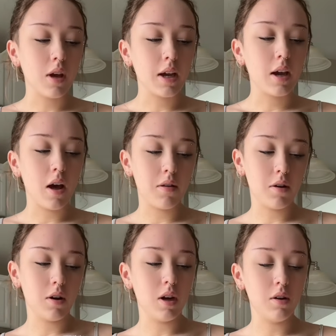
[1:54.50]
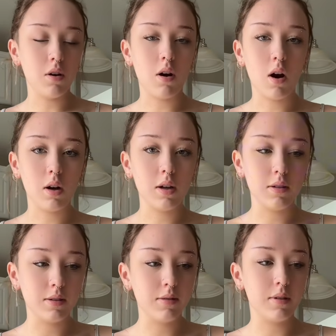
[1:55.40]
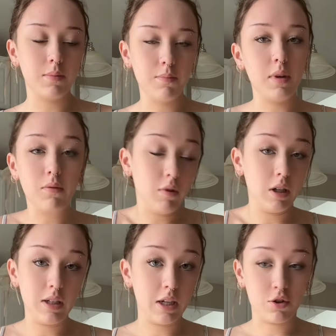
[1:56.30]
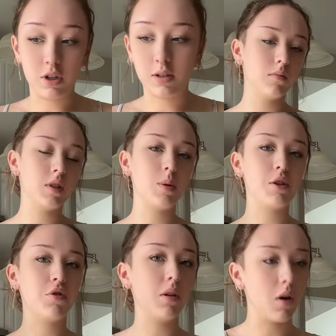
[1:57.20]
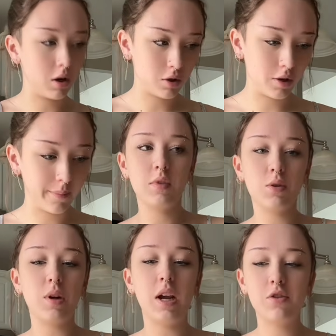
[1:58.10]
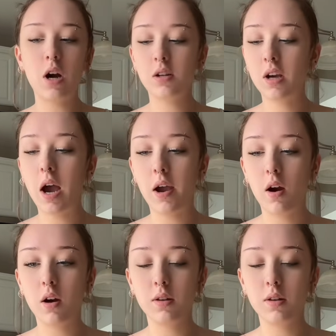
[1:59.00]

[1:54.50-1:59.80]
line catheter in your heart can be really dangerous, especially long term. So when I talked to IR,